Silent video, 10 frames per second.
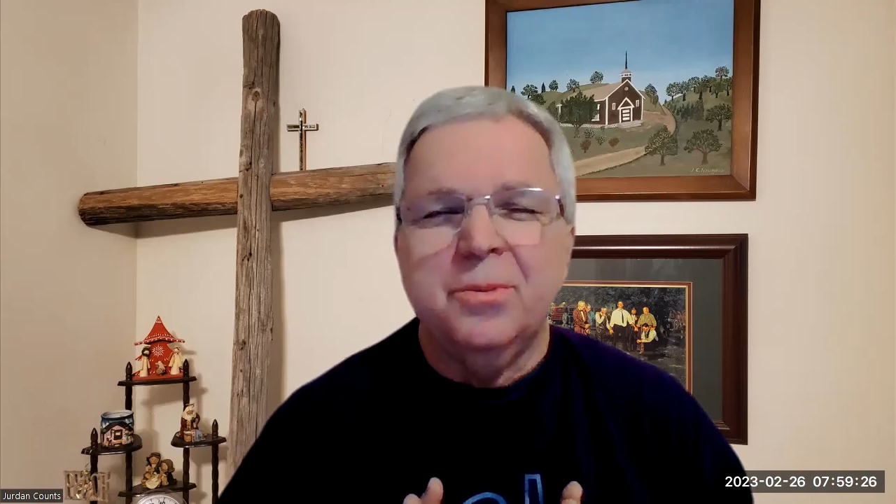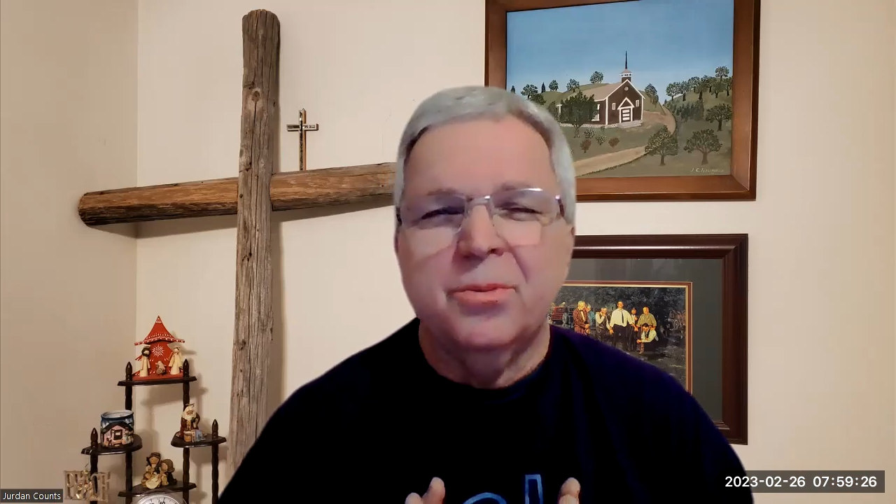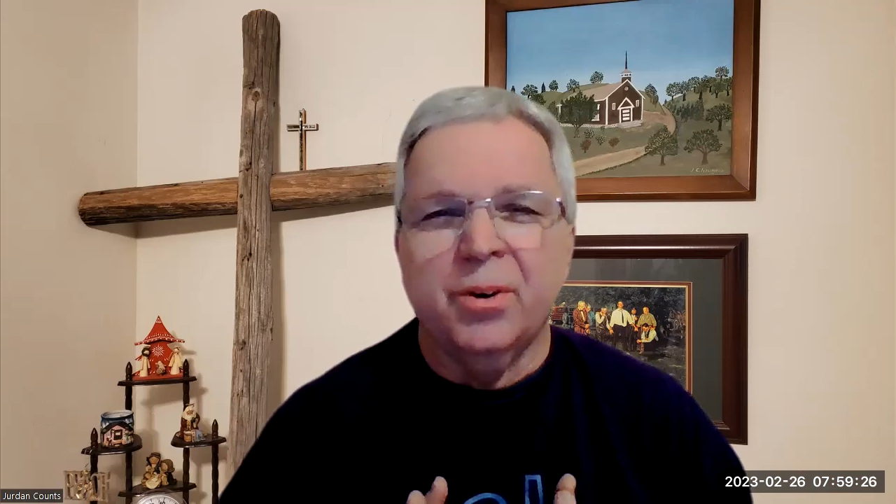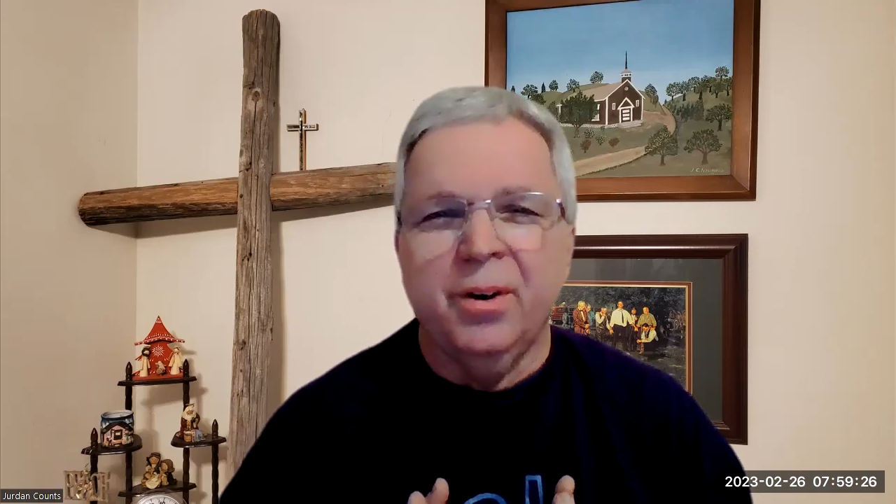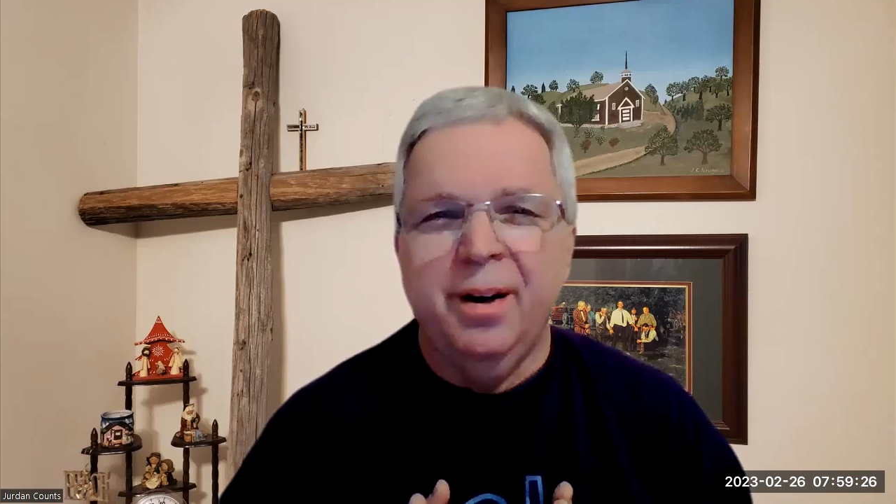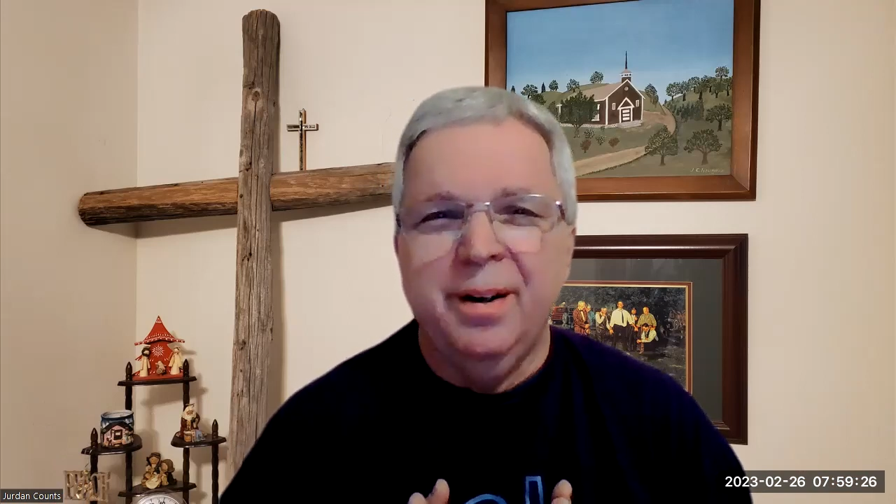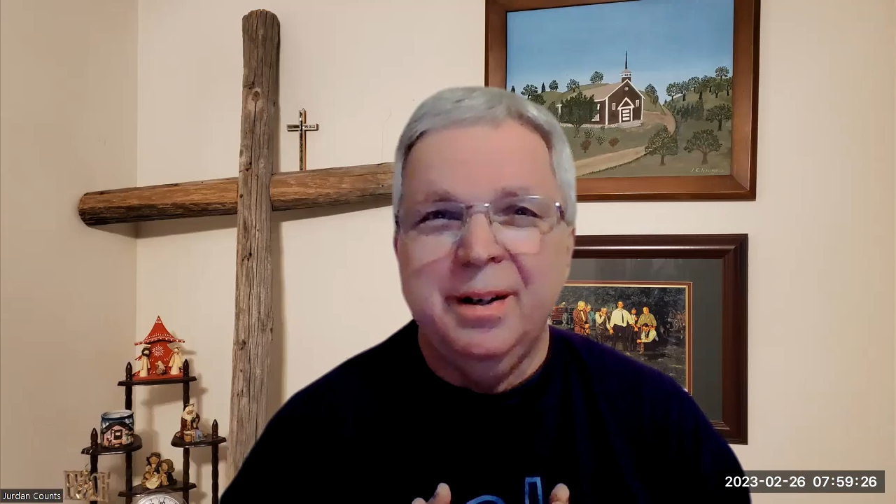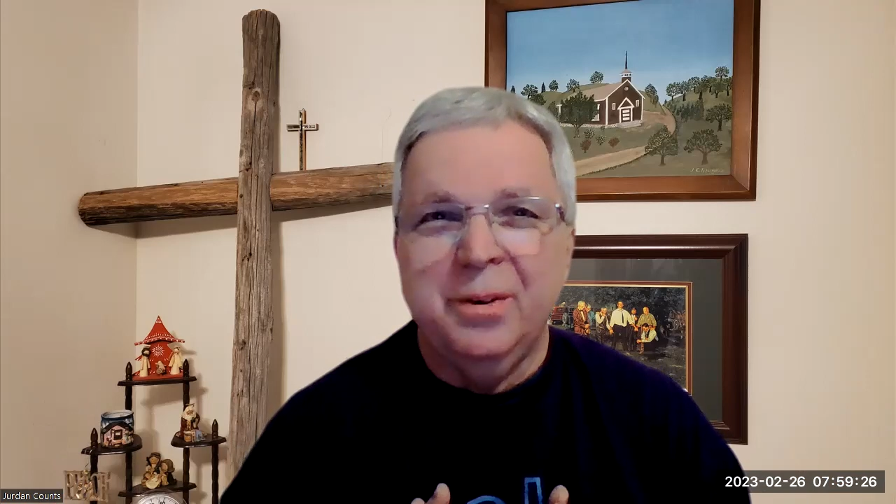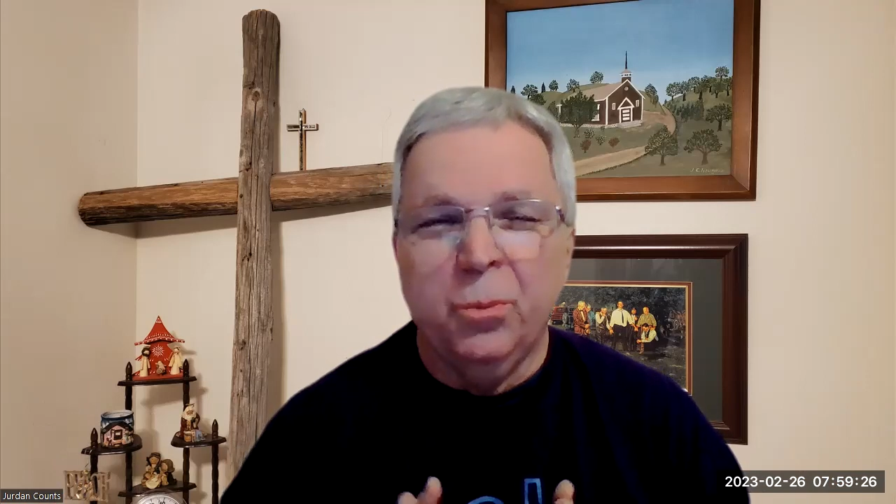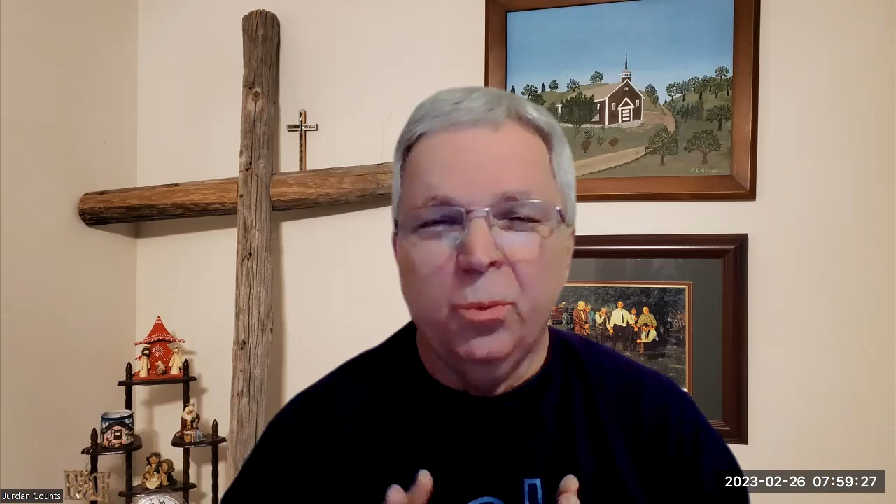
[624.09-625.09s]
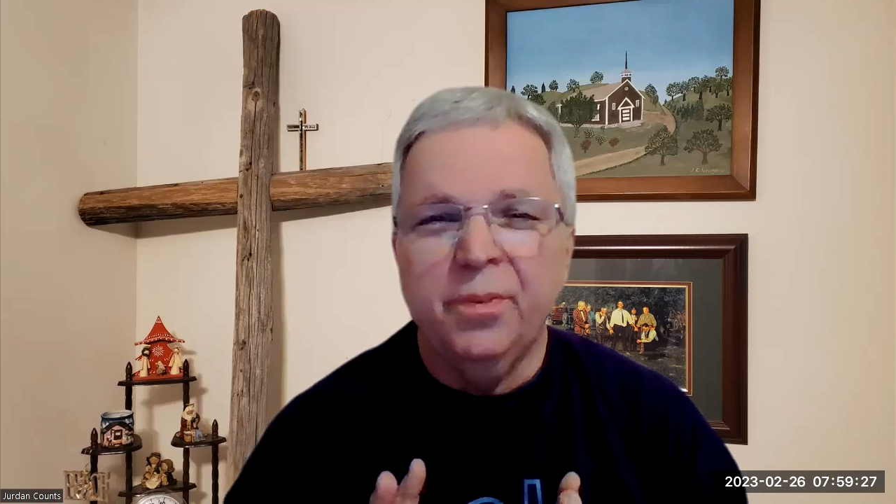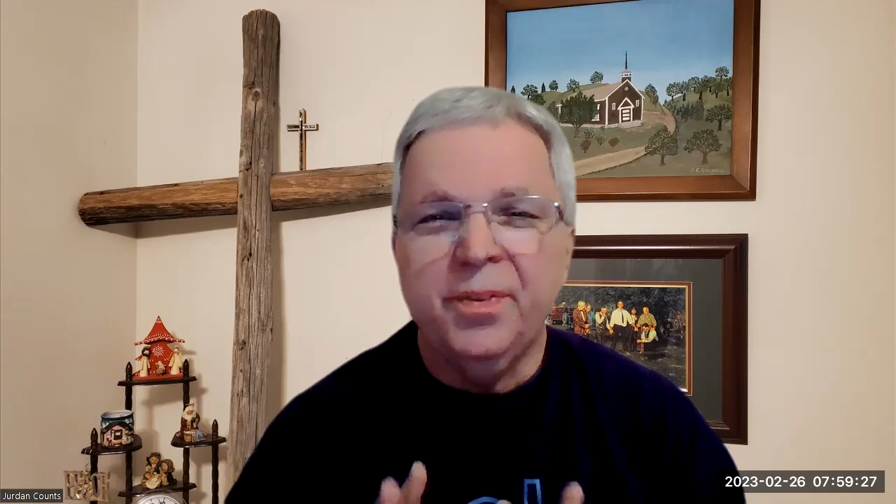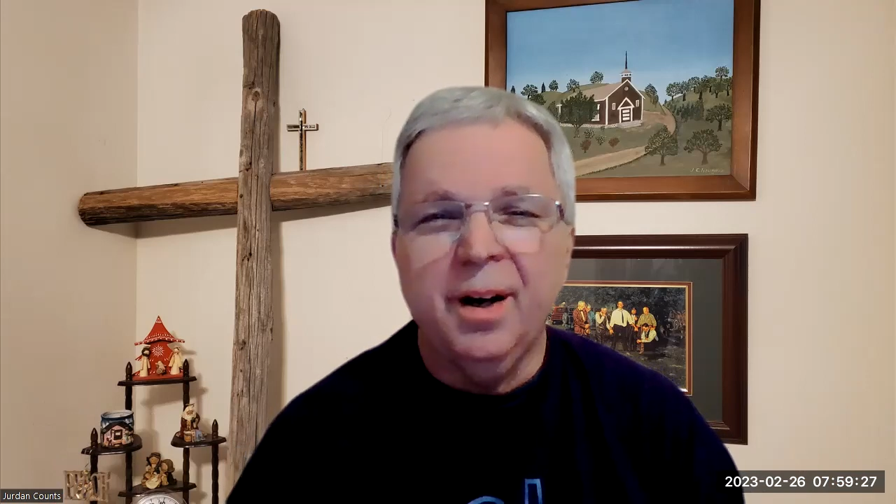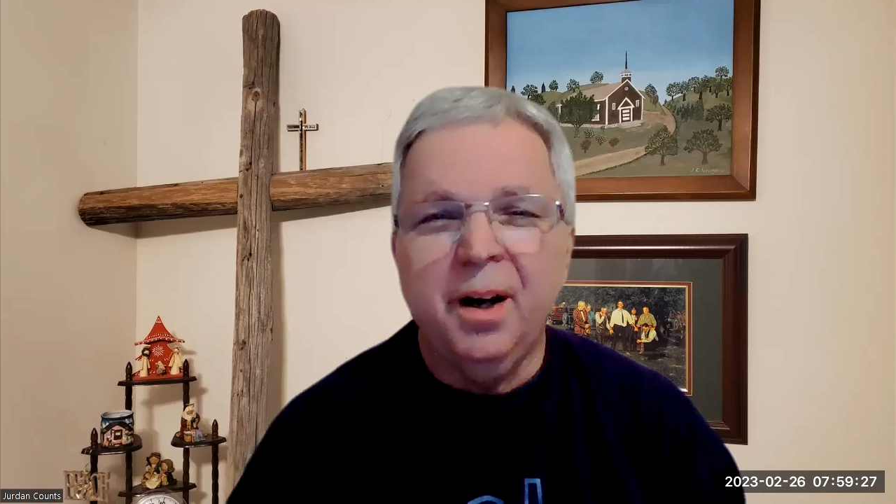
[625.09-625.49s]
for a with an